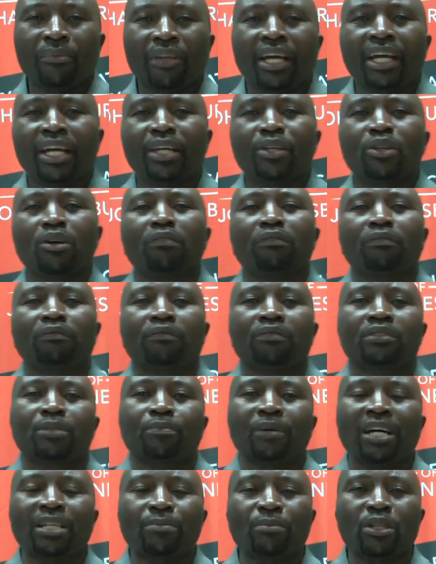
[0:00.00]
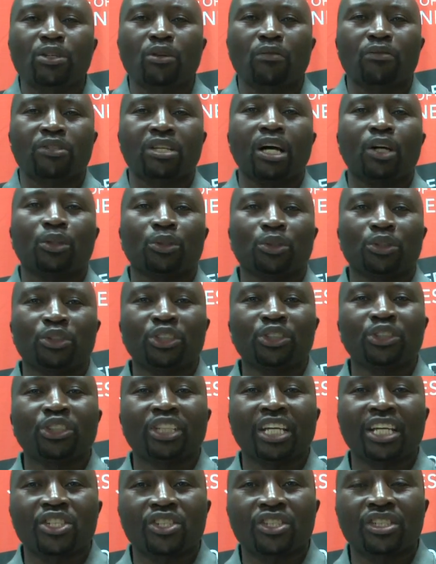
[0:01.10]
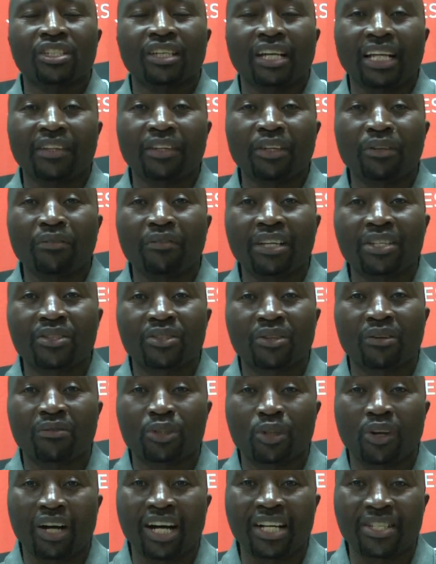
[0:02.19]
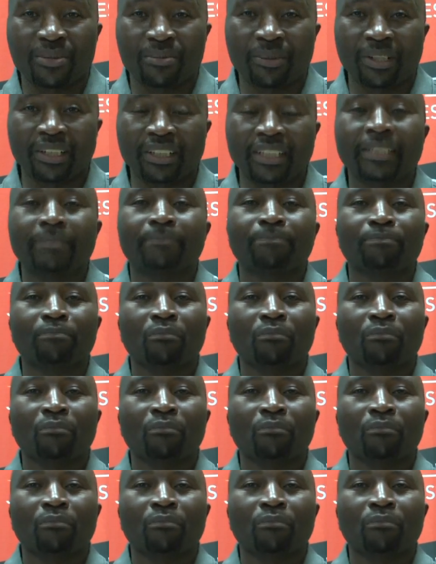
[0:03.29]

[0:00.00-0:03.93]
the head of Department of Childhood Education at the University of Johannesburg.